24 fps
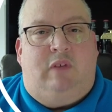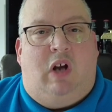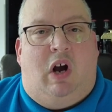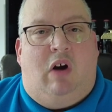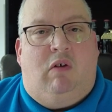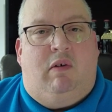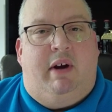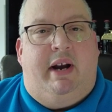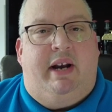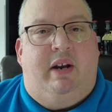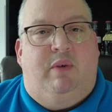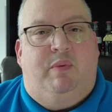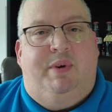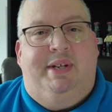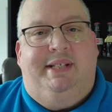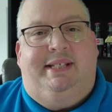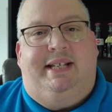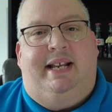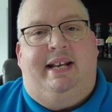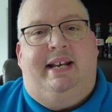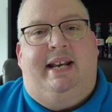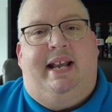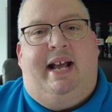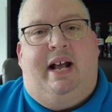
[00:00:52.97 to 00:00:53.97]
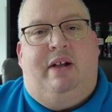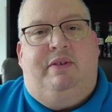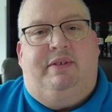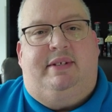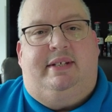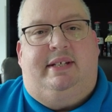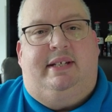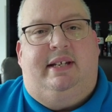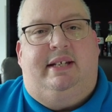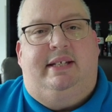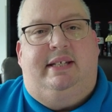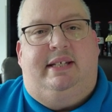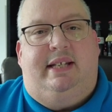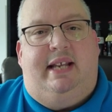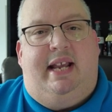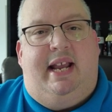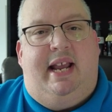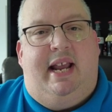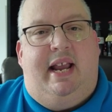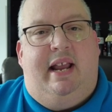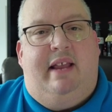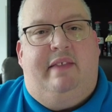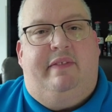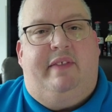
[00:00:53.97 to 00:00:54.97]
All right, it was announced
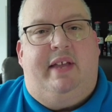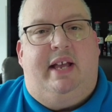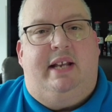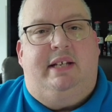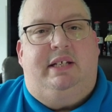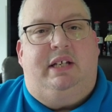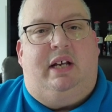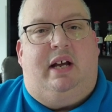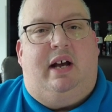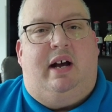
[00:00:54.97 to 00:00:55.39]
today that